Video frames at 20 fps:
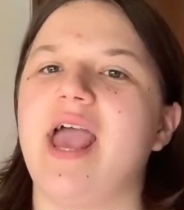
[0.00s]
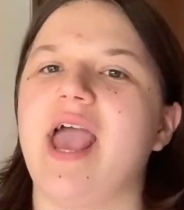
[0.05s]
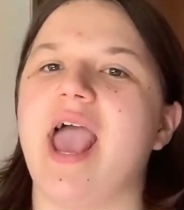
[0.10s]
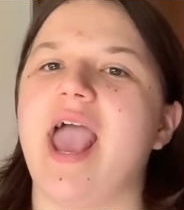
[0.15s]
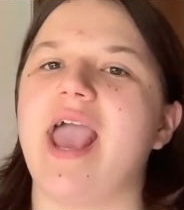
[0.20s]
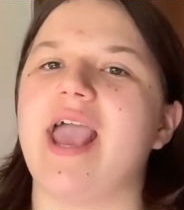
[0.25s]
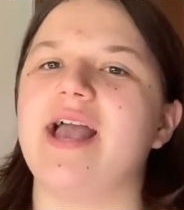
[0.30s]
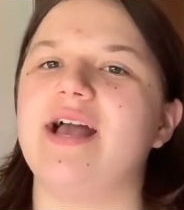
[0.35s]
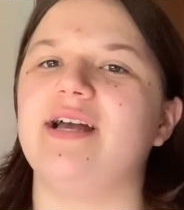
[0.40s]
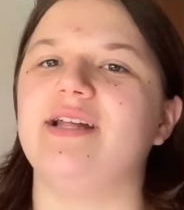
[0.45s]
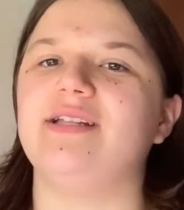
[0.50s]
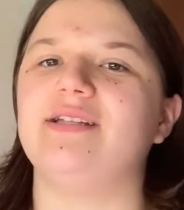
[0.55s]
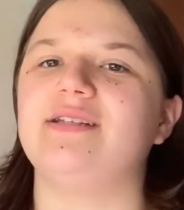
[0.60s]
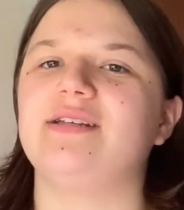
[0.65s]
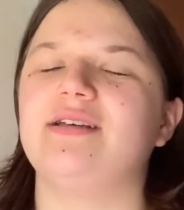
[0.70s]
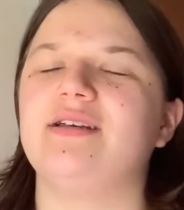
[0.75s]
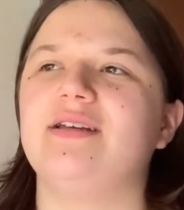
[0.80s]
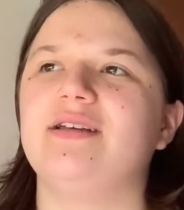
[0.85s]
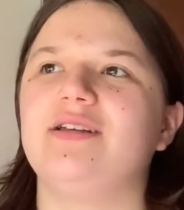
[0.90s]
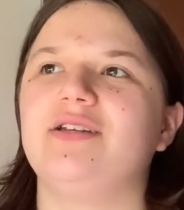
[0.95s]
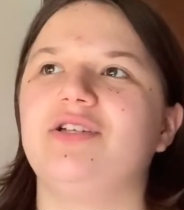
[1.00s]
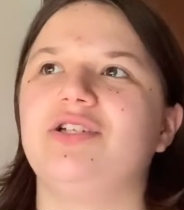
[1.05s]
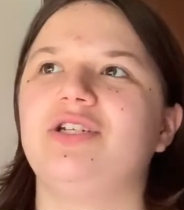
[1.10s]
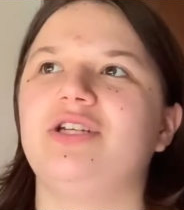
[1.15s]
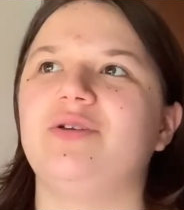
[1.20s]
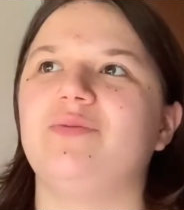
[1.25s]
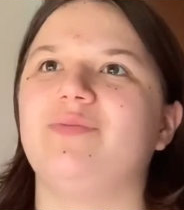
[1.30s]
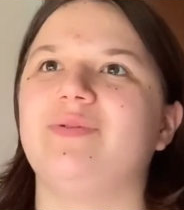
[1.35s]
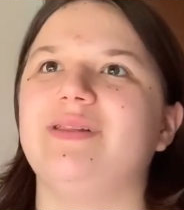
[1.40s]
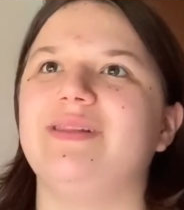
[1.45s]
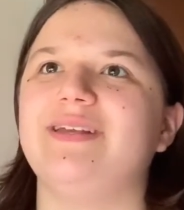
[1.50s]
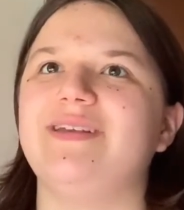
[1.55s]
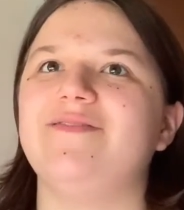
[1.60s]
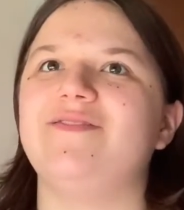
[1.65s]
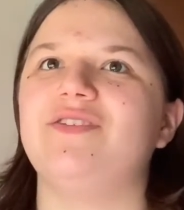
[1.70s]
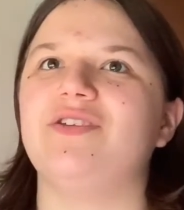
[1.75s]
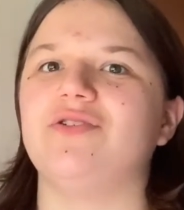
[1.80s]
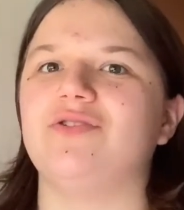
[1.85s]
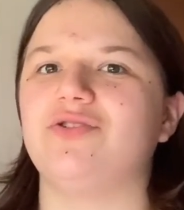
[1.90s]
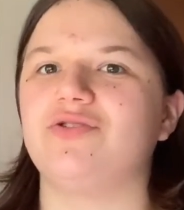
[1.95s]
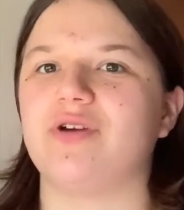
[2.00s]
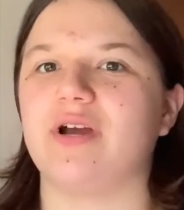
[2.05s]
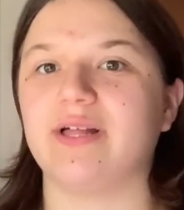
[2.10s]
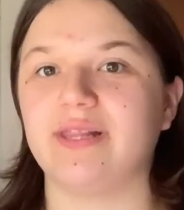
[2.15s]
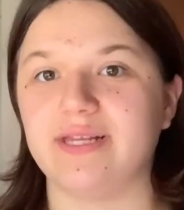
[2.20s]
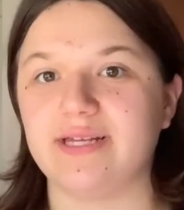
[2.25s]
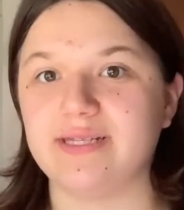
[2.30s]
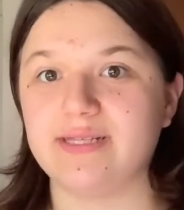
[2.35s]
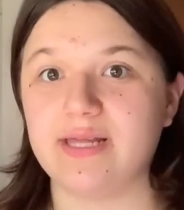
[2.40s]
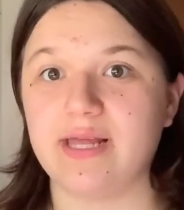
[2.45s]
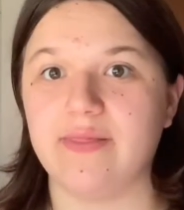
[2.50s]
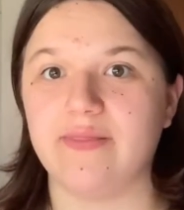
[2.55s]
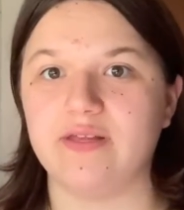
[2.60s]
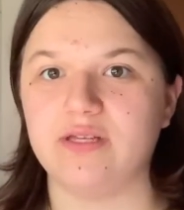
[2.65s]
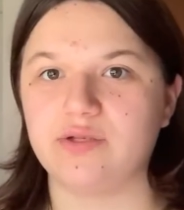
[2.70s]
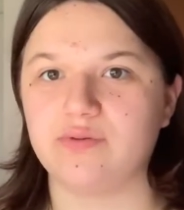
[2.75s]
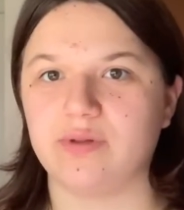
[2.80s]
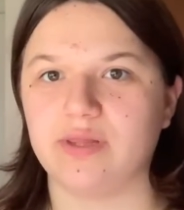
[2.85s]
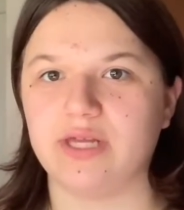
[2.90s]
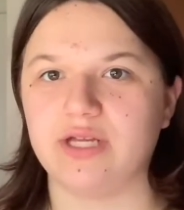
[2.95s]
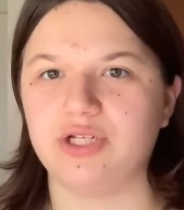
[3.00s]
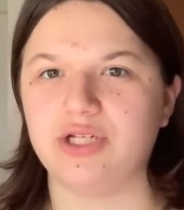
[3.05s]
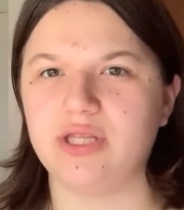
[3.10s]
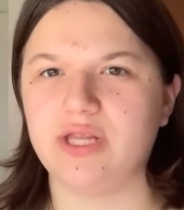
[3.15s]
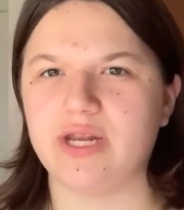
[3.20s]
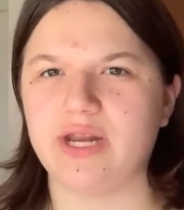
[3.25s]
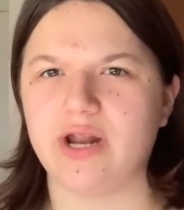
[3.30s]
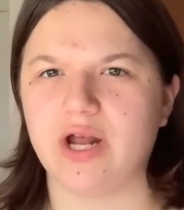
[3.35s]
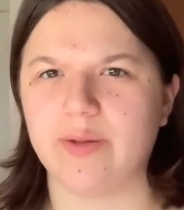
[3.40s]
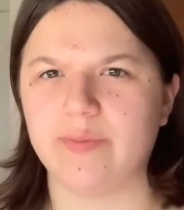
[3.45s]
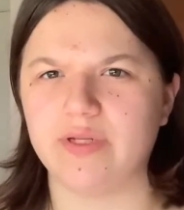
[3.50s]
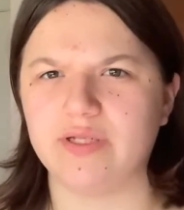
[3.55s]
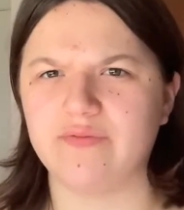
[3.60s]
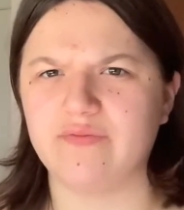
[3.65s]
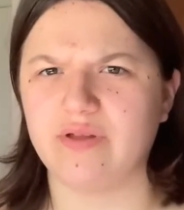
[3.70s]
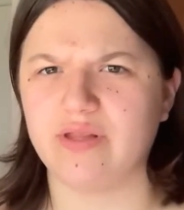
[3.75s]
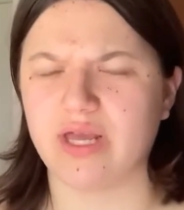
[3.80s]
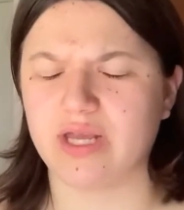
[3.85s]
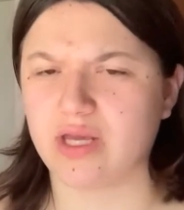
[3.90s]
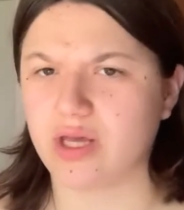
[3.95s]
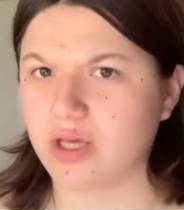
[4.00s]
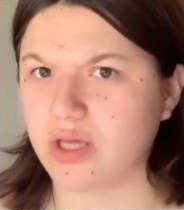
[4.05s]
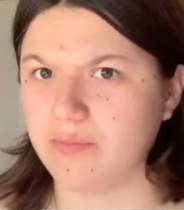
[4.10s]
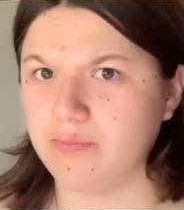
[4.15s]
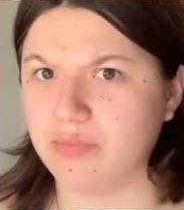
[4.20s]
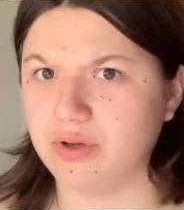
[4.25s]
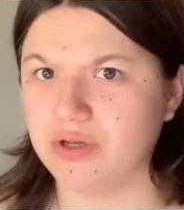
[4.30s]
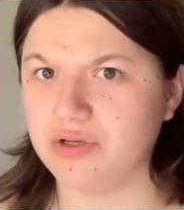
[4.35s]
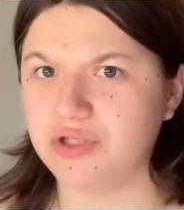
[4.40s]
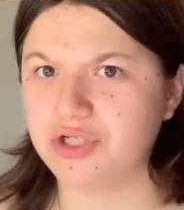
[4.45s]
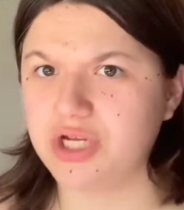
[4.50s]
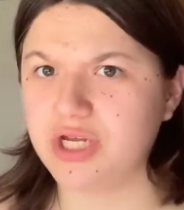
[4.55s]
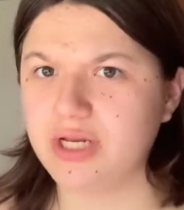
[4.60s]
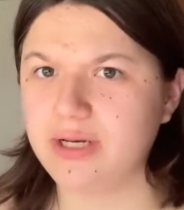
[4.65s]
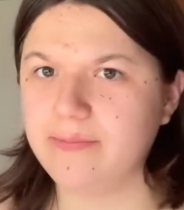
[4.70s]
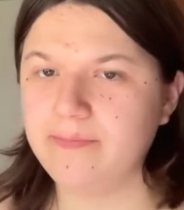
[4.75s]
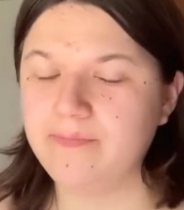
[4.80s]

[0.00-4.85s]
and she believed so strongly in this religion that it almost felt like a compulsion.